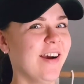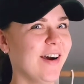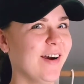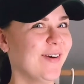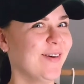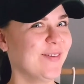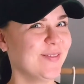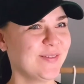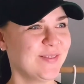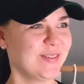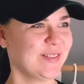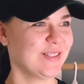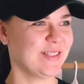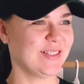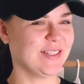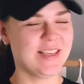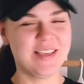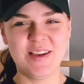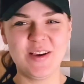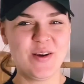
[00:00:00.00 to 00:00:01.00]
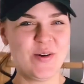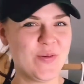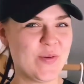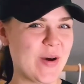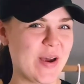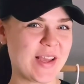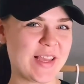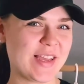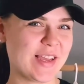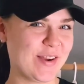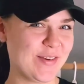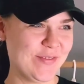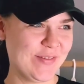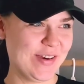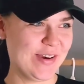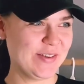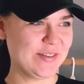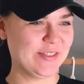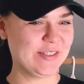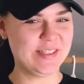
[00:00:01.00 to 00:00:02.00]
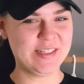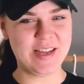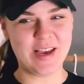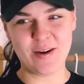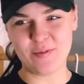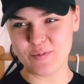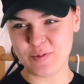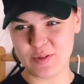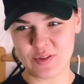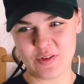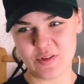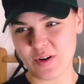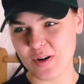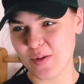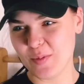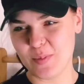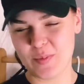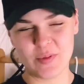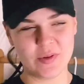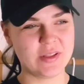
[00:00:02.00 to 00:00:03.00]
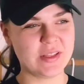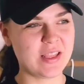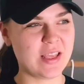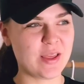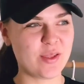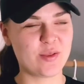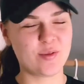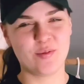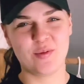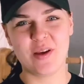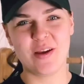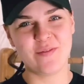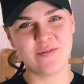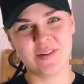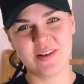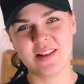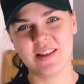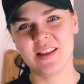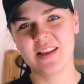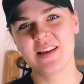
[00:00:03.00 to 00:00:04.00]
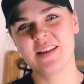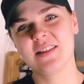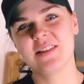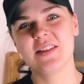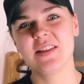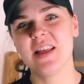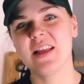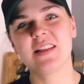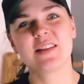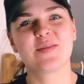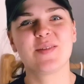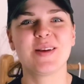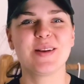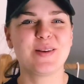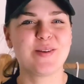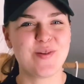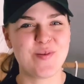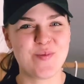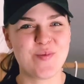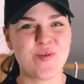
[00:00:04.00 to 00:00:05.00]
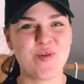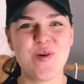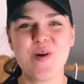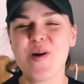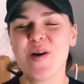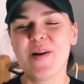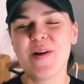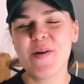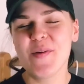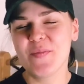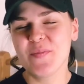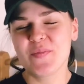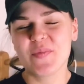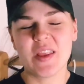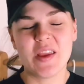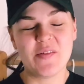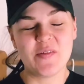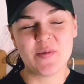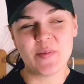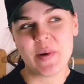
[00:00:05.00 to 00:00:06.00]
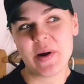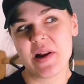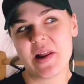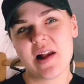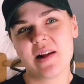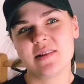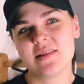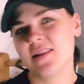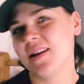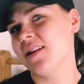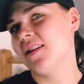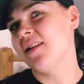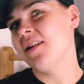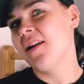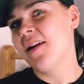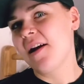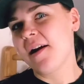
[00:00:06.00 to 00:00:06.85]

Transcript: I was walking around and I would drop and leak through everything, so that's quite normal. Everybody has that.